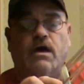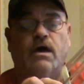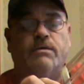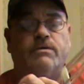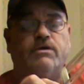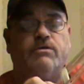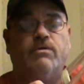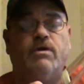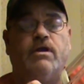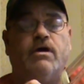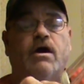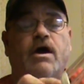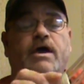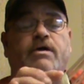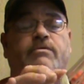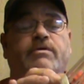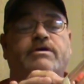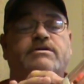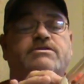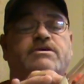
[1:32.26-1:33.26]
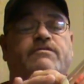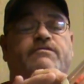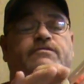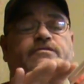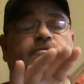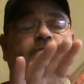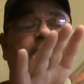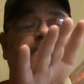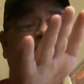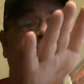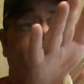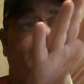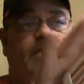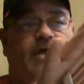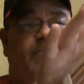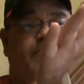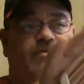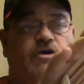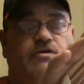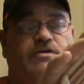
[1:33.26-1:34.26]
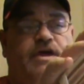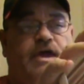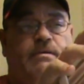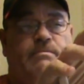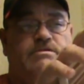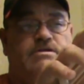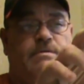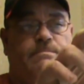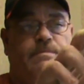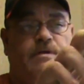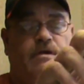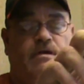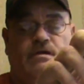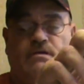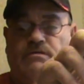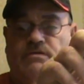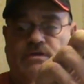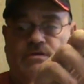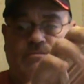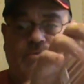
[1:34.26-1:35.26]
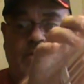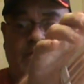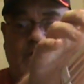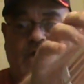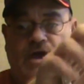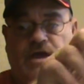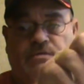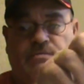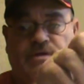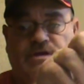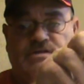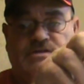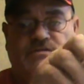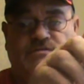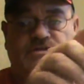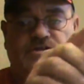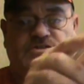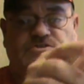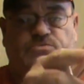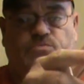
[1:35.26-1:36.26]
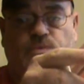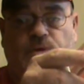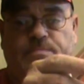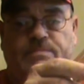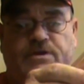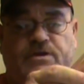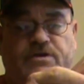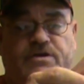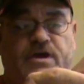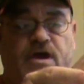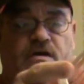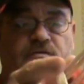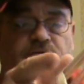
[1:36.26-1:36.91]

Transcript: you run a high risk of, if you have no damage up here, you run a high risk of just ripping your